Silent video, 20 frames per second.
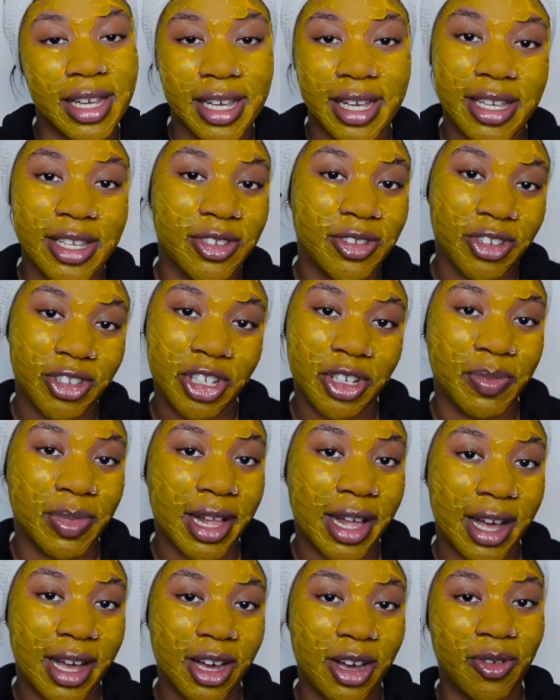It's
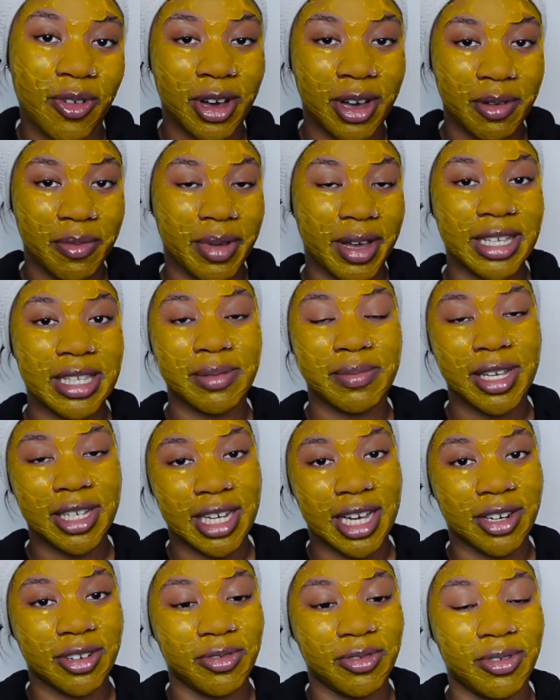Guchiblac. Welcome back to my
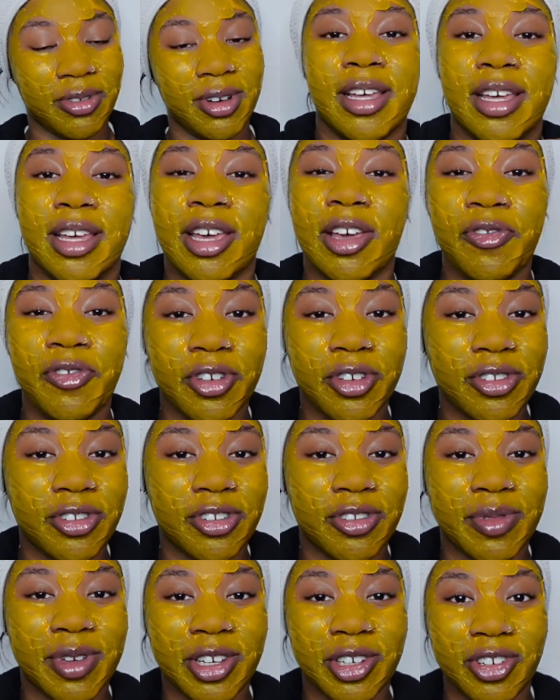channel. If you're
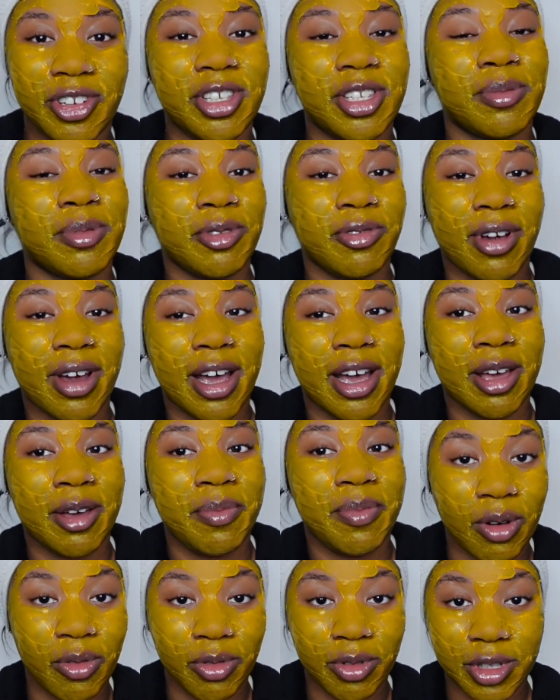new, make sure you subscribe.
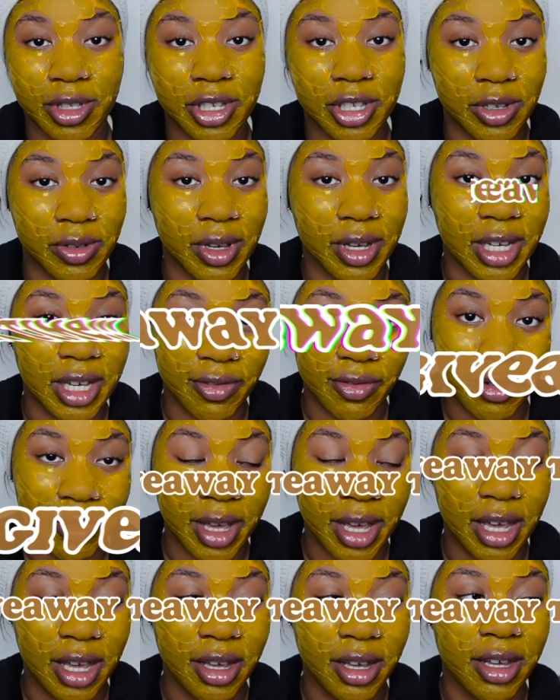I want to do a
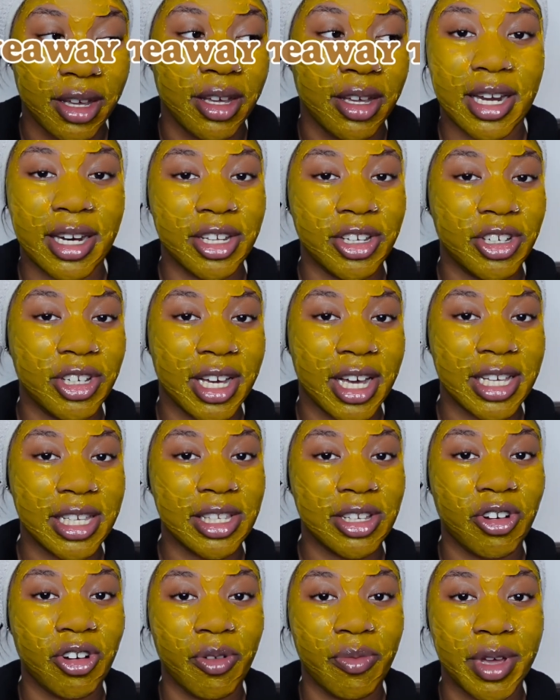giveaway. I need you guys
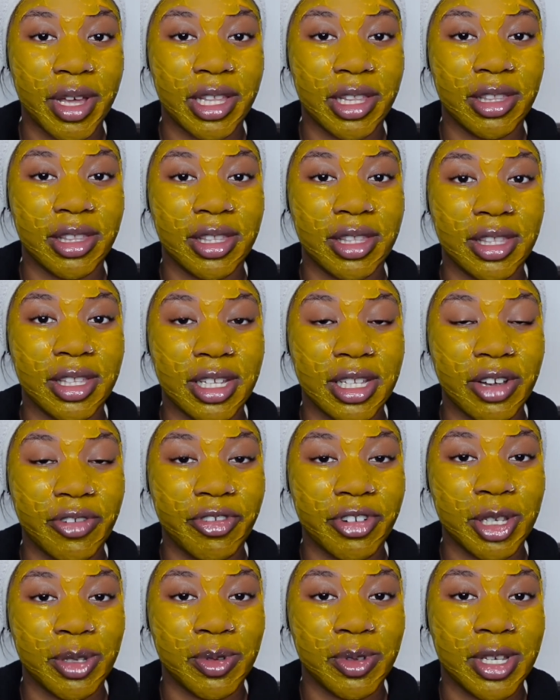to comment the
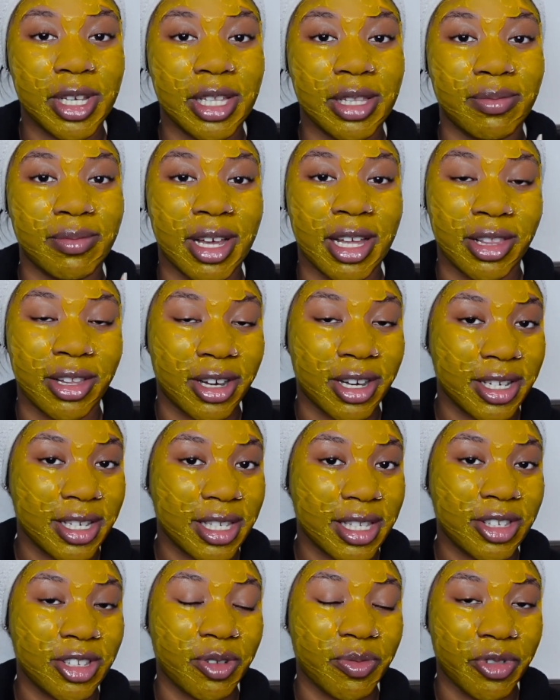difference between my
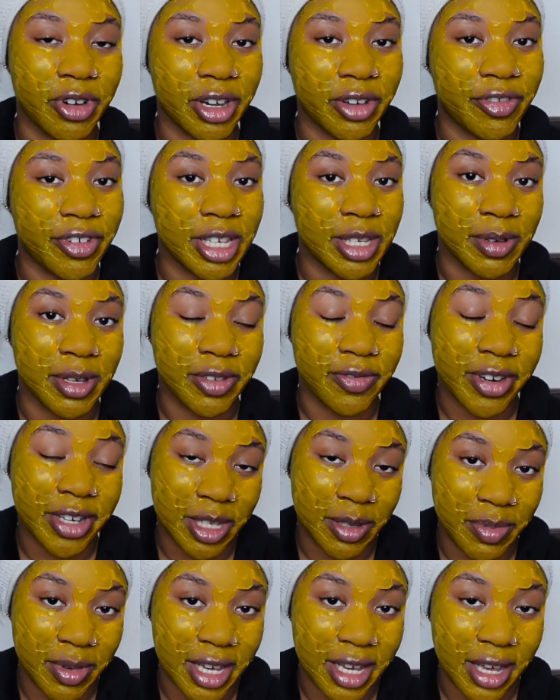last turmeric face mask
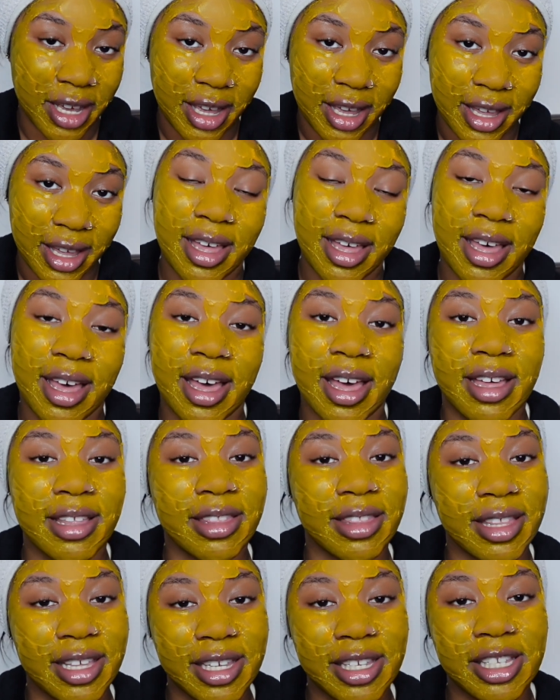recipe
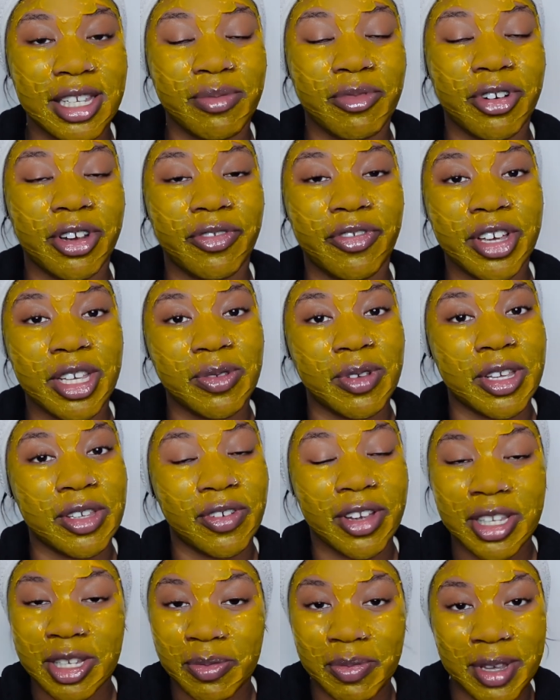and this turmeric face mask
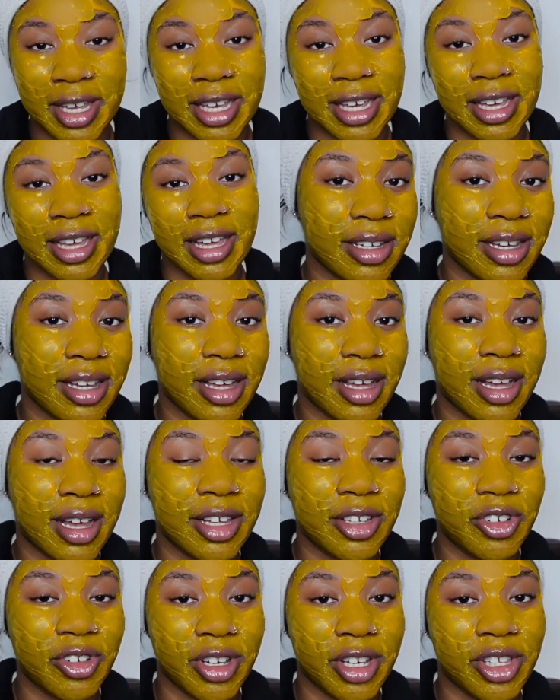recipe.
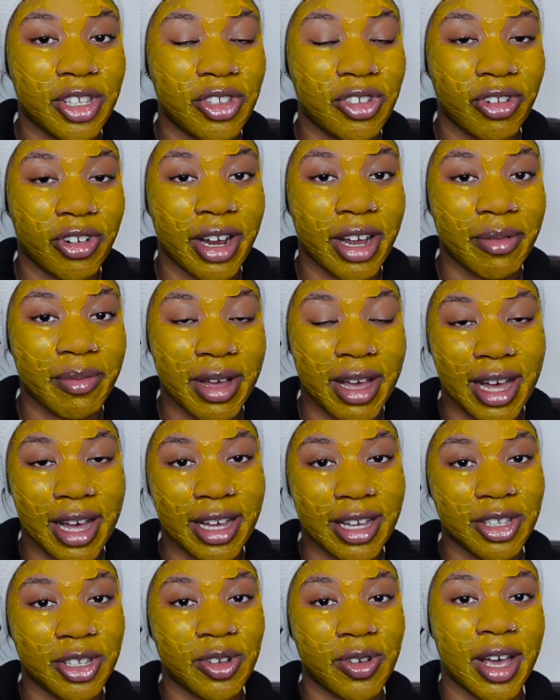Add your Instagram
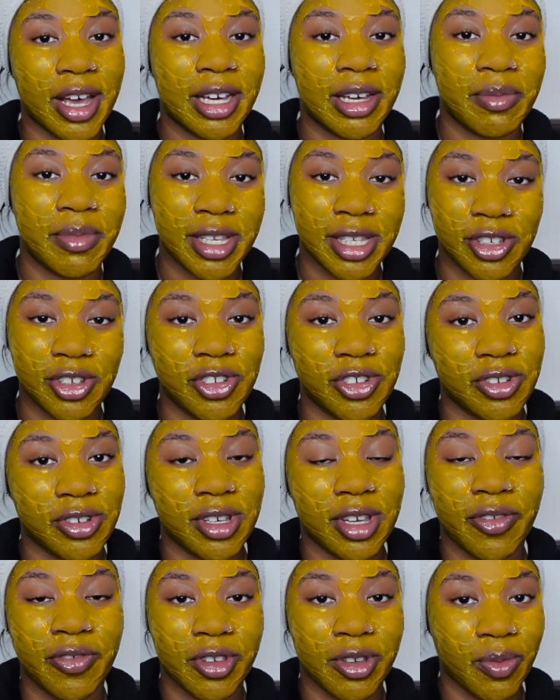so I can message you
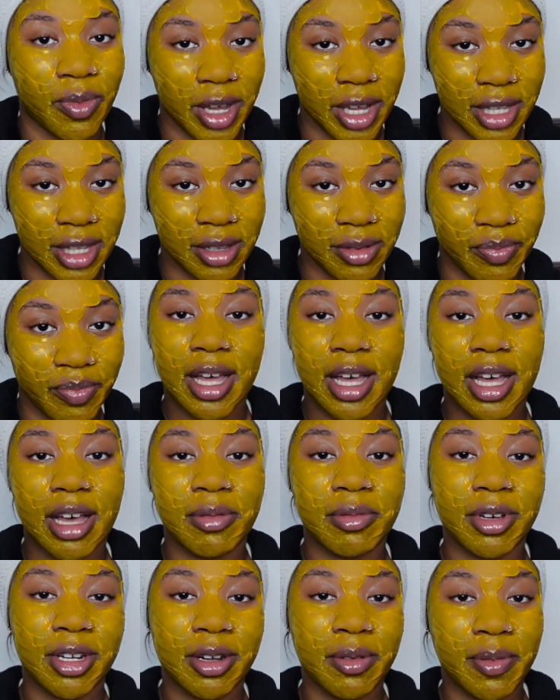if you win. I'm
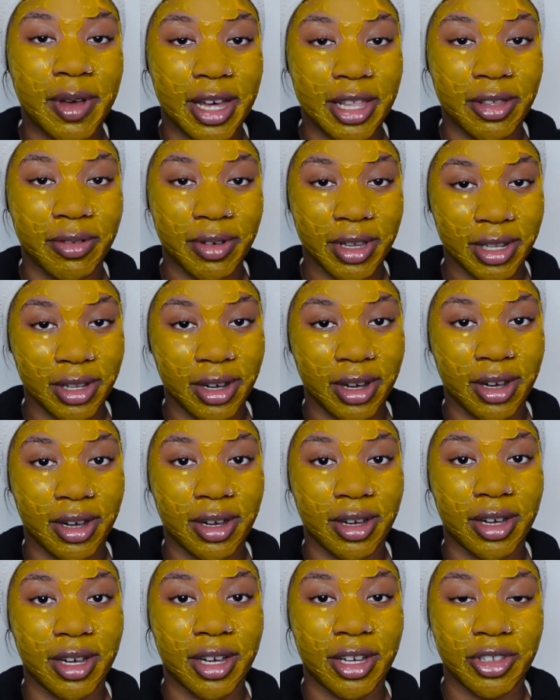gonna buy the winner
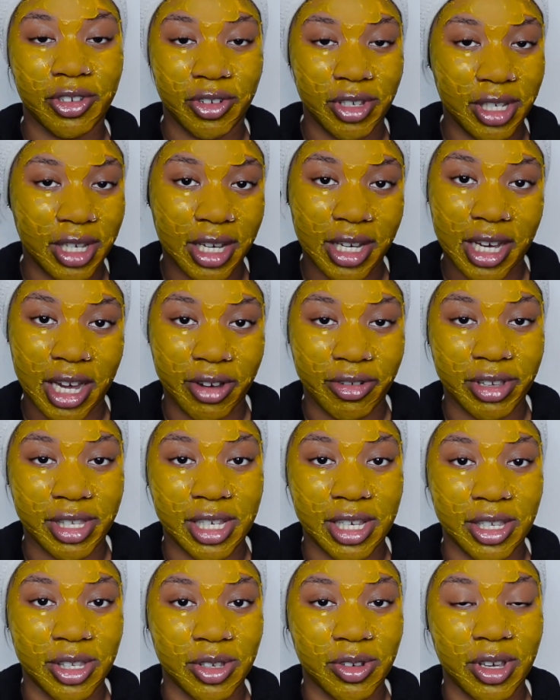a new skincare
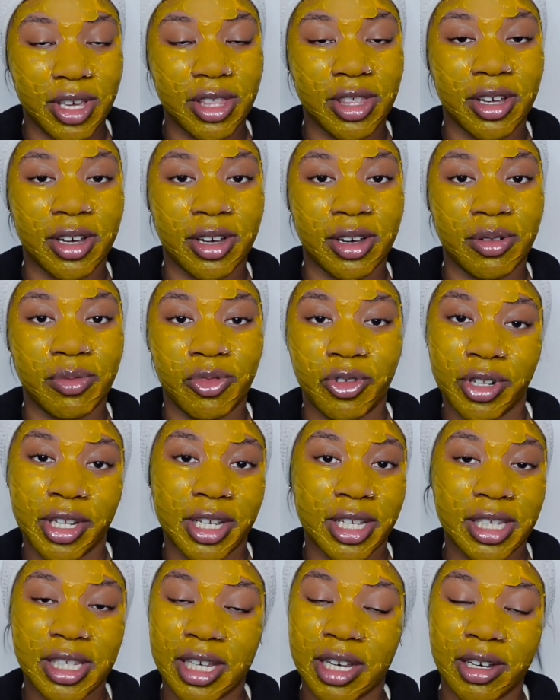routine, so either a morning
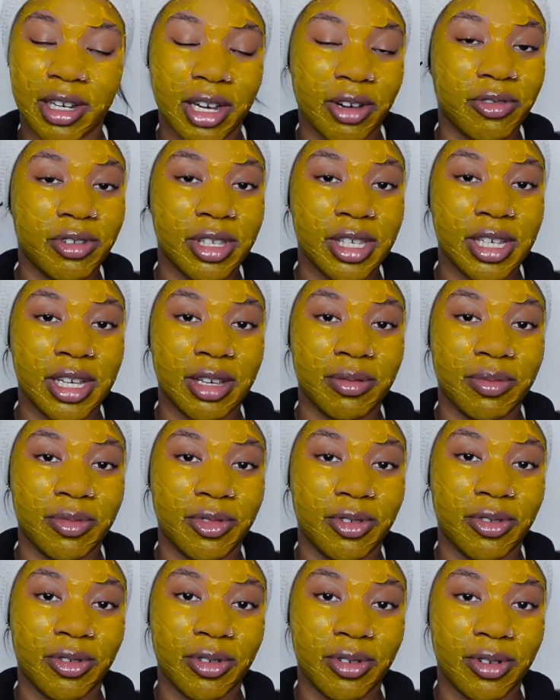skincare routine
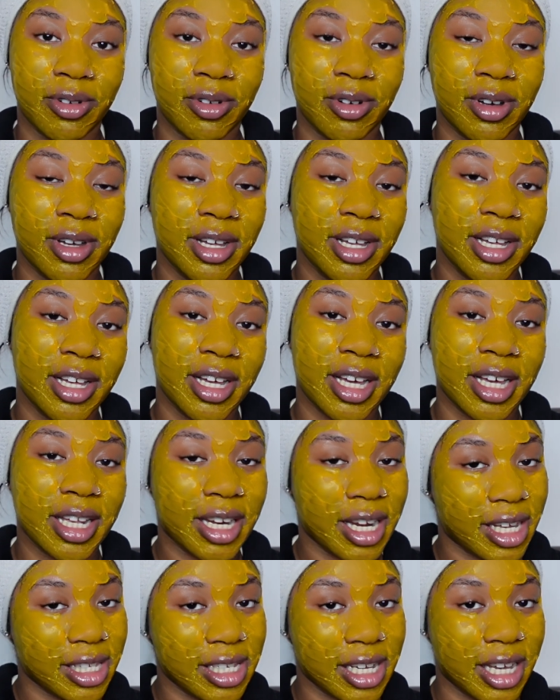or a
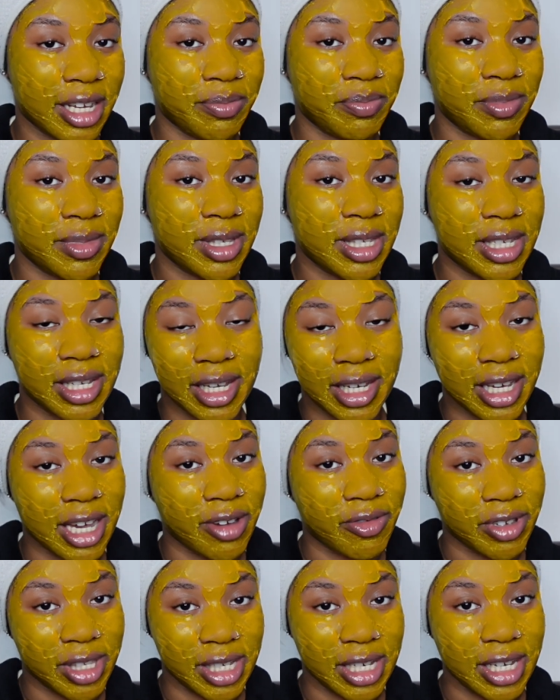nighttime skincare
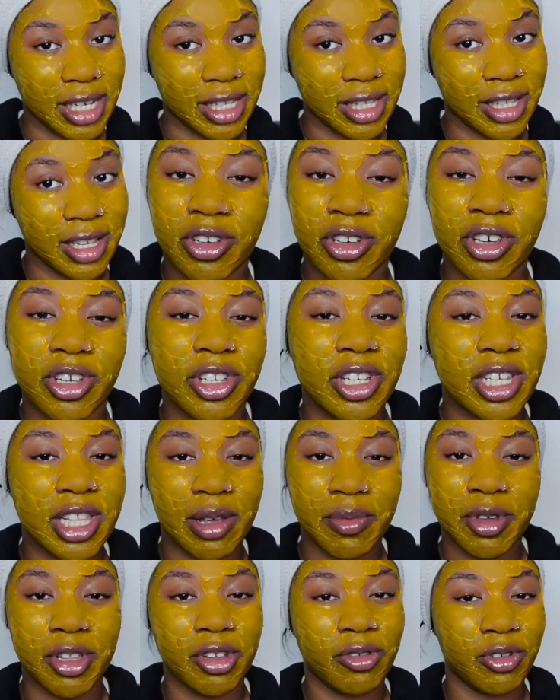routine. You can just let
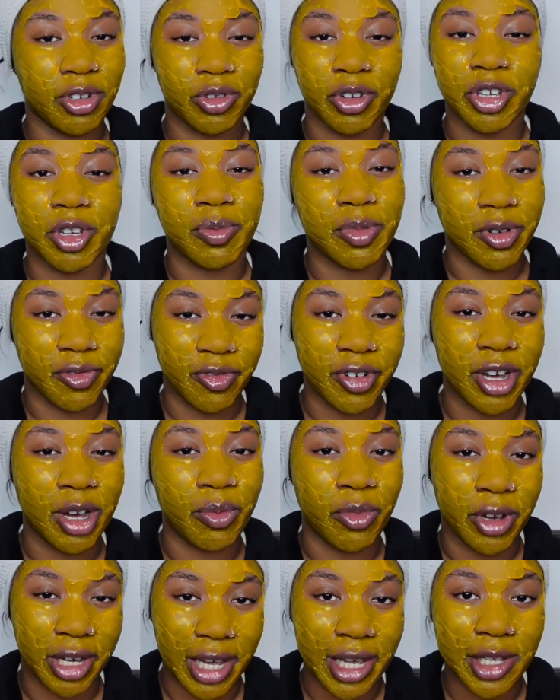me know which one you prefer and
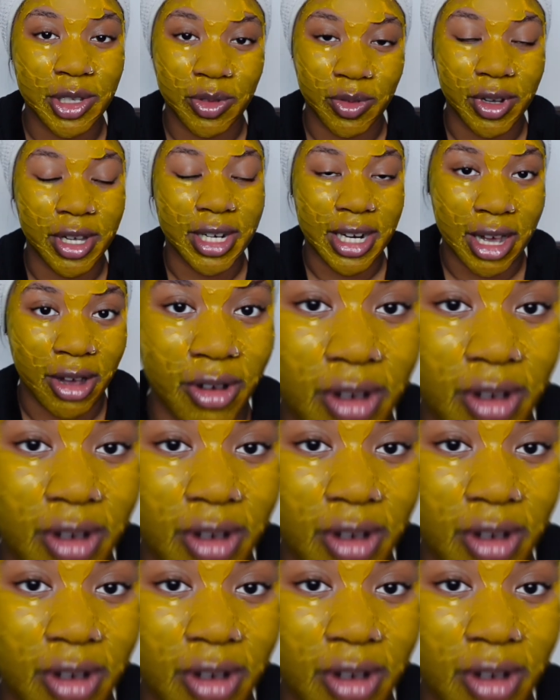we'll get it sorted out.